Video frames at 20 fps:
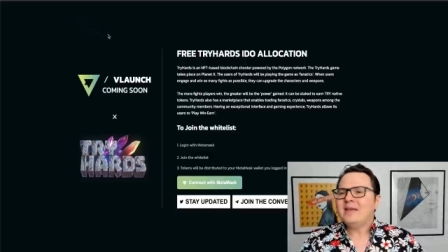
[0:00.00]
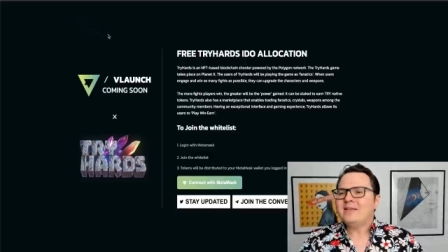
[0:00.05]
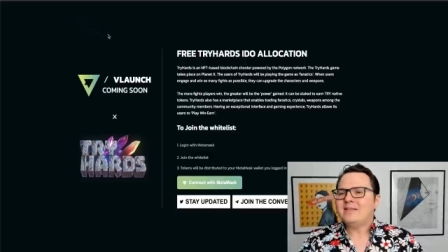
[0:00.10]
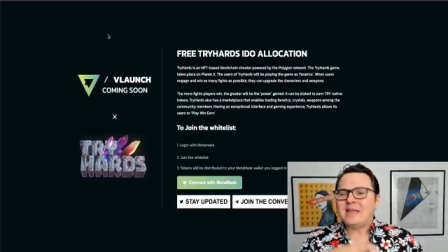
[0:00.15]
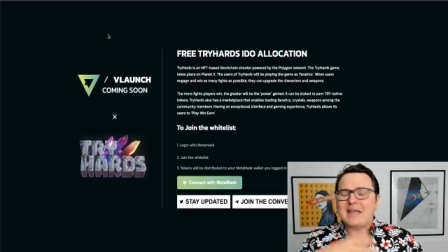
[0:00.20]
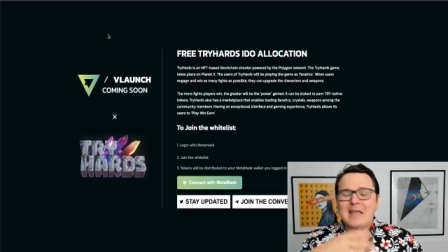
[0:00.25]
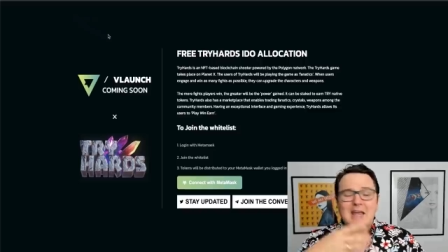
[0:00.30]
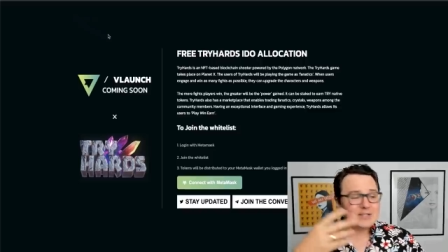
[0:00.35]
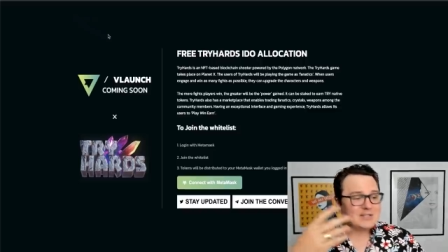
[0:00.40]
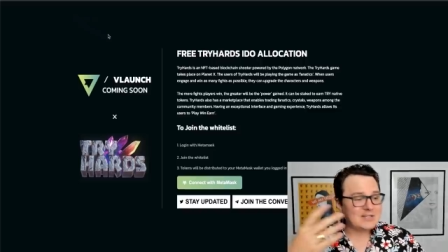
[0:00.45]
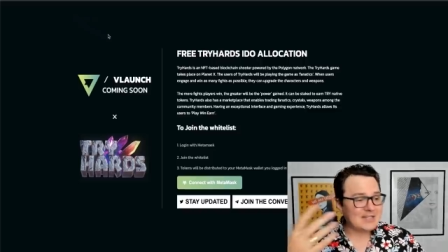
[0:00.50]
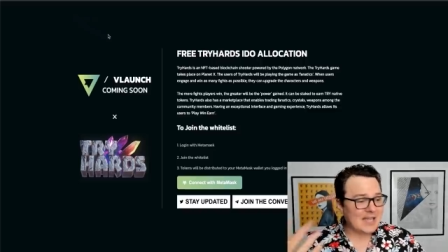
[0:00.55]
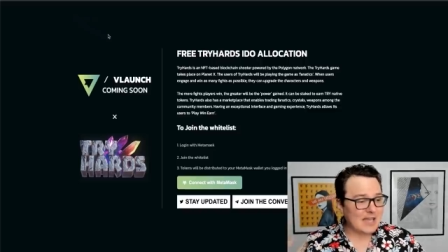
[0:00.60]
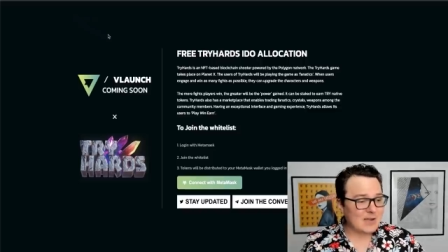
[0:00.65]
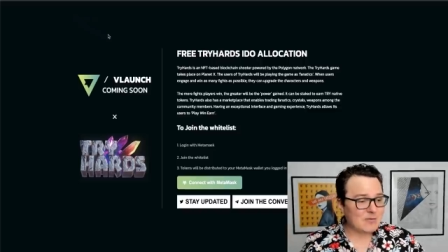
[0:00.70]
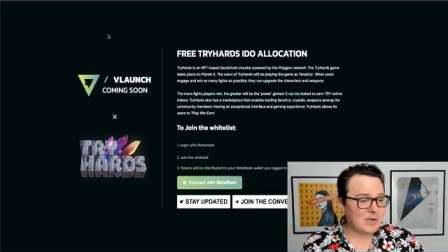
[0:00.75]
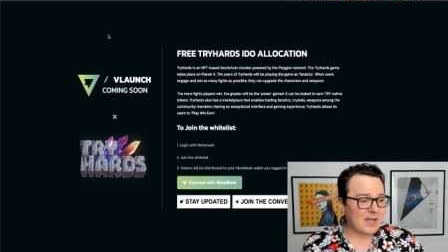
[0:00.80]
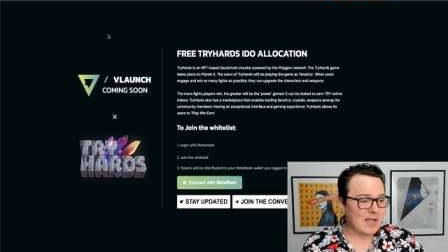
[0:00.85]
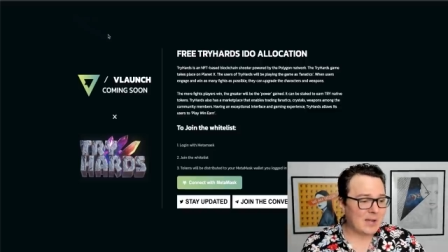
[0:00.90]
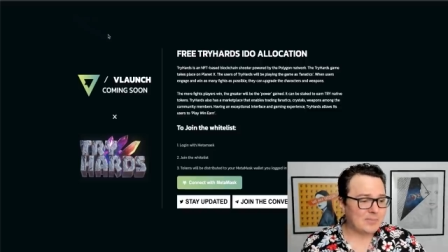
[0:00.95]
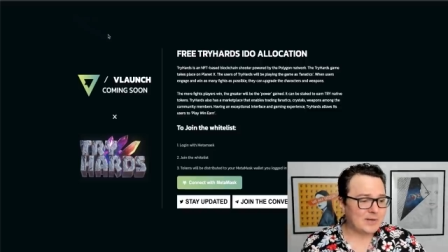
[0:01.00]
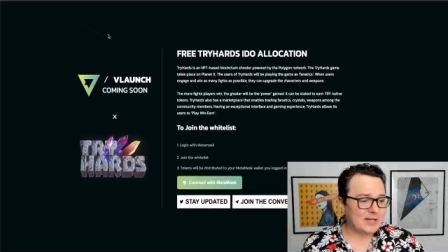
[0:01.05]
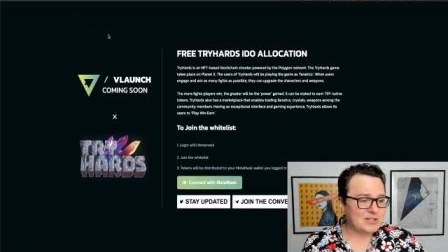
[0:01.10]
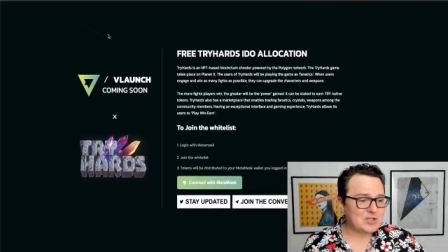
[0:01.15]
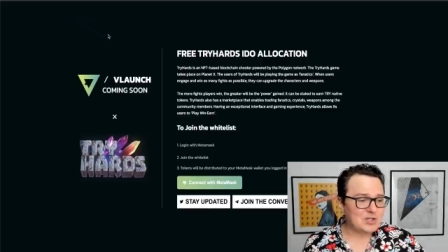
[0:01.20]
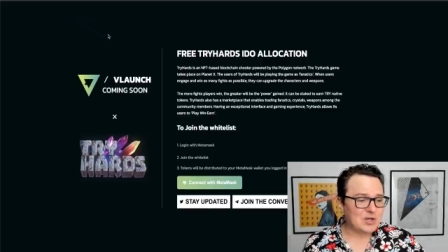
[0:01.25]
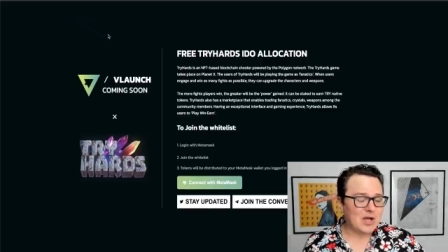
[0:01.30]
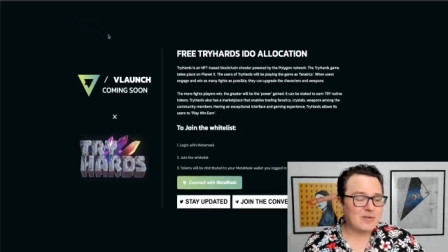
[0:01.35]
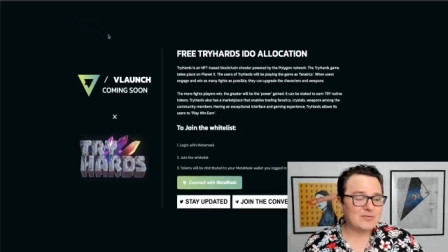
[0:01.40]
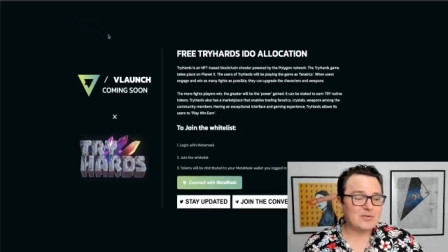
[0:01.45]
they actually gave away a
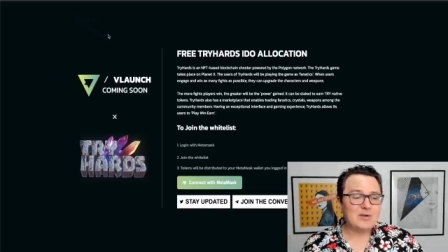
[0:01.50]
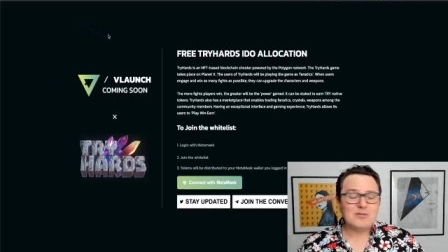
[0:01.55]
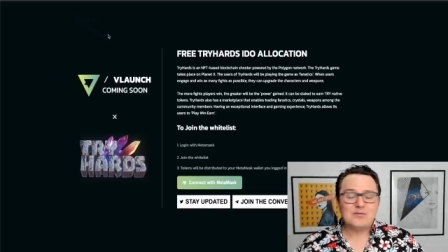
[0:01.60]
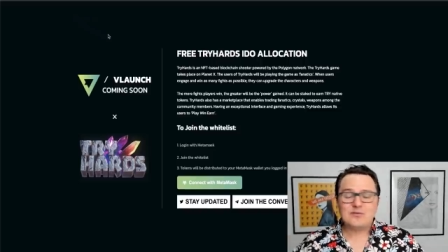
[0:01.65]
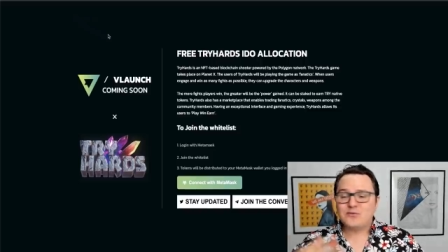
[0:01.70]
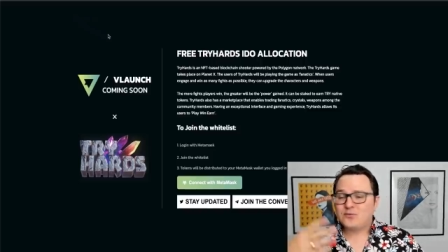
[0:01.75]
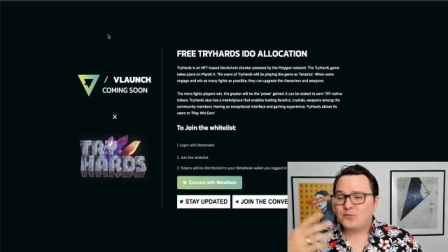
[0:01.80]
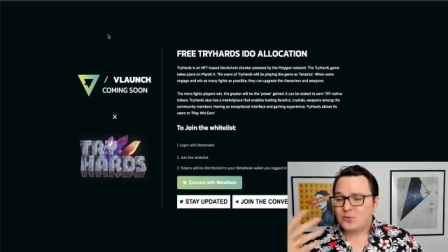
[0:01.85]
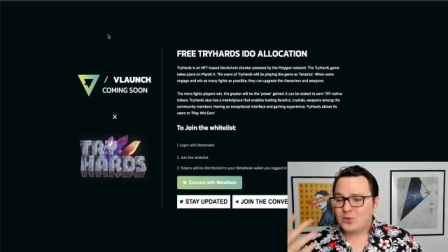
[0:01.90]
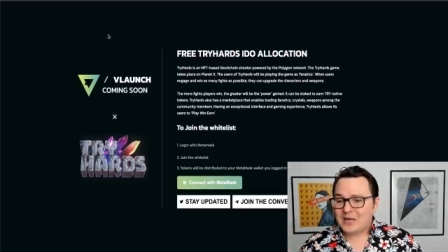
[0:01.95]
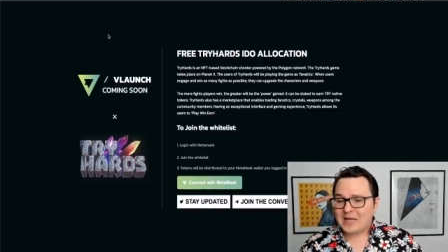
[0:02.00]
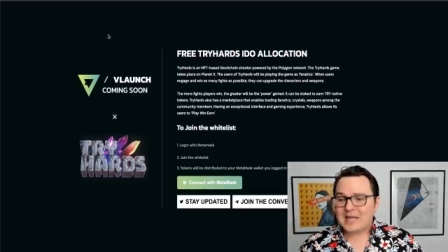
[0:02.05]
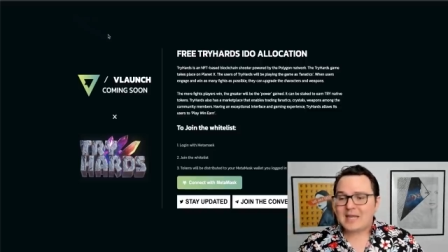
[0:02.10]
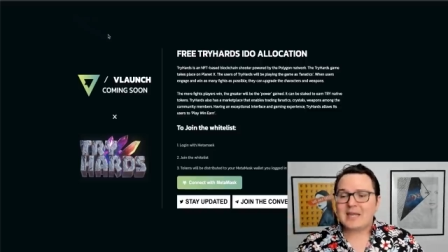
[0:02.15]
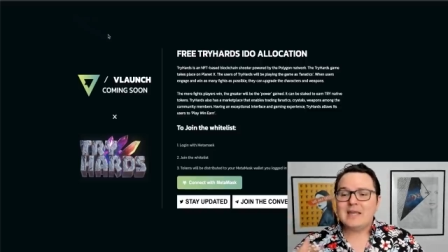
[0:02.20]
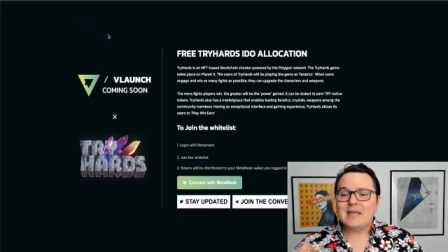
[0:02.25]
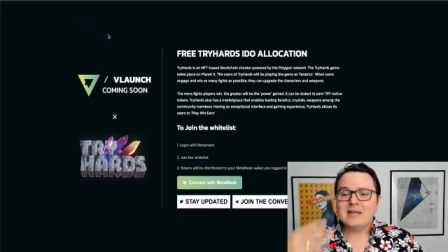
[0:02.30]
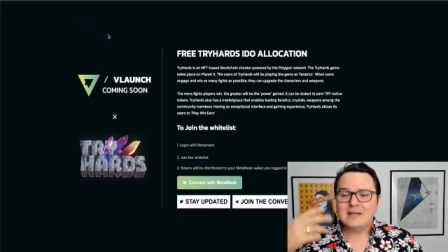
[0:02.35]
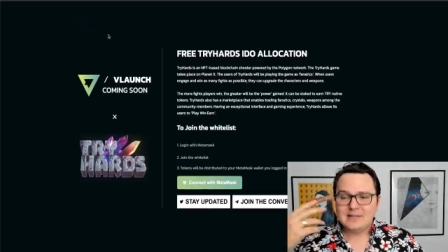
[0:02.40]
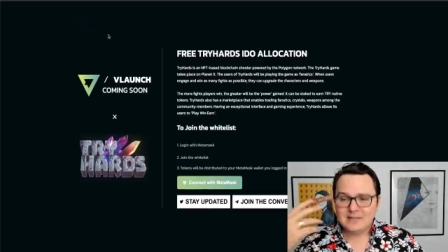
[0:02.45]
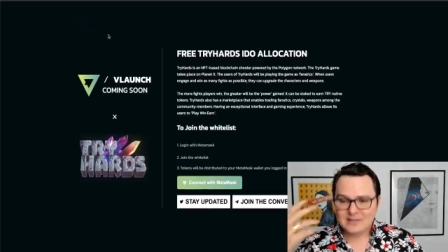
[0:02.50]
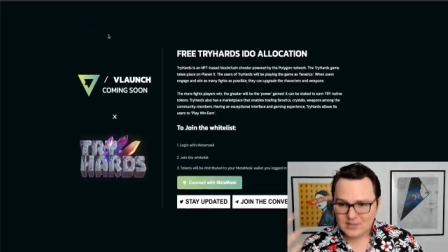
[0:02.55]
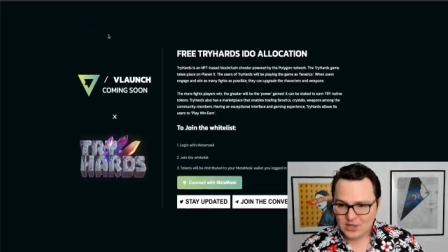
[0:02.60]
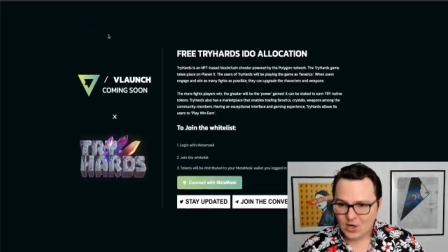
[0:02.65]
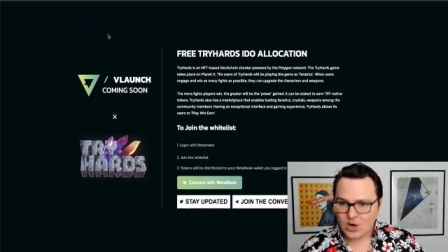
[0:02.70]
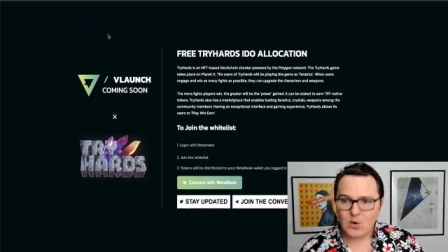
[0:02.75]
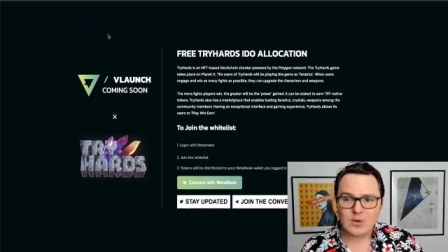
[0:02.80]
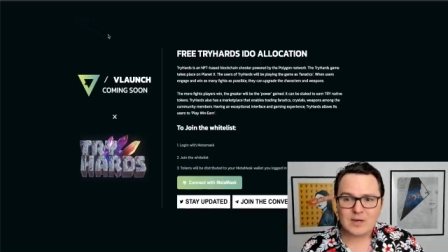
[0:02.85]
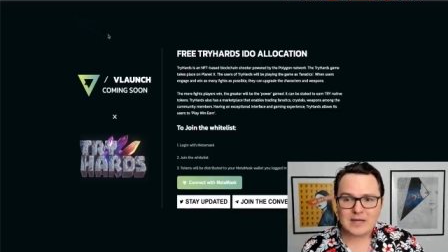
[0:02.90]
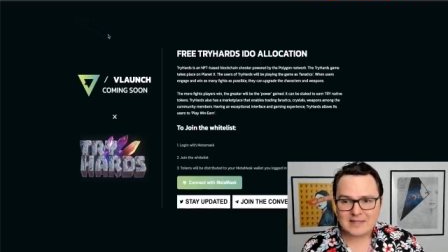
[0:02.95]
bunch of free
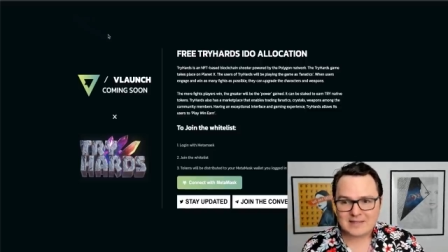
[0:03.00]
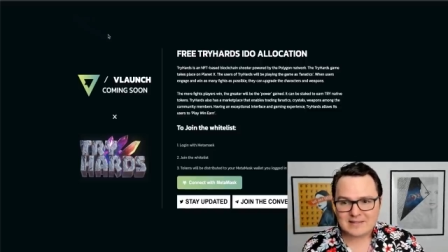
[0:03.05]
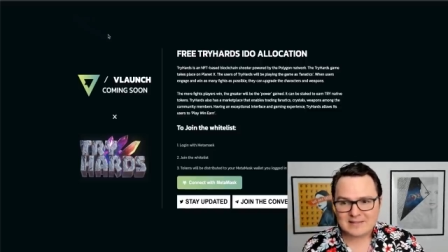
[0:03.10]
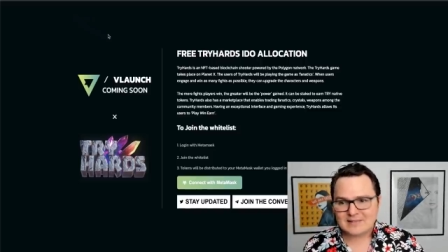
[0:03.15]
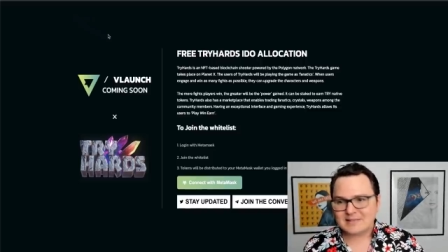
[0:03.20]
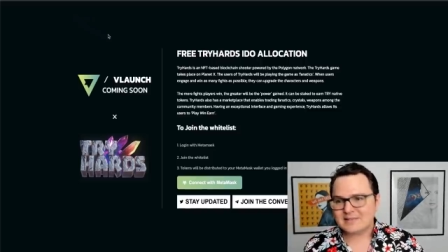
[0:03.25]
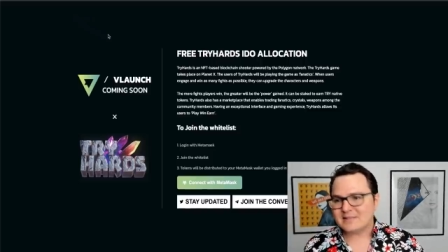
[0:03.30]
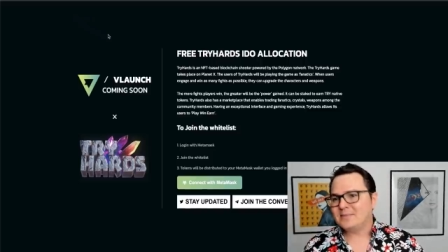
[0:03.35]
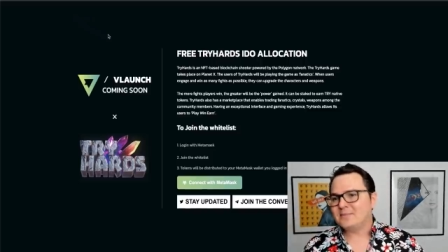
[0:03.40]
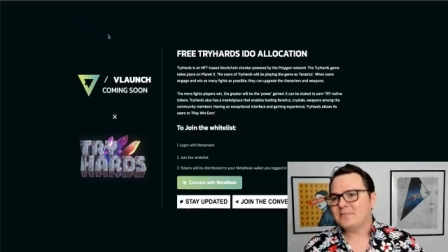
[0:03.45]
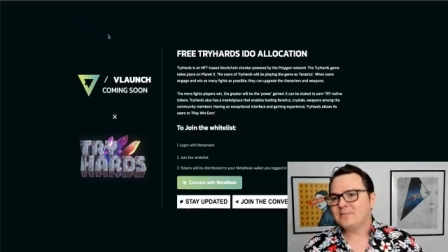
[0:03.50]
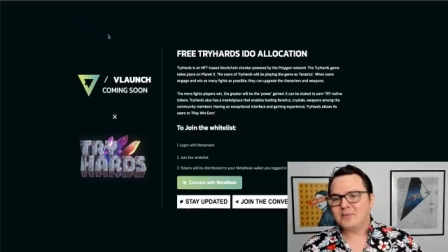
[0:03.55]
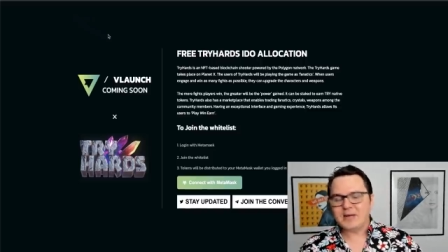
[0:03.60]
tokens,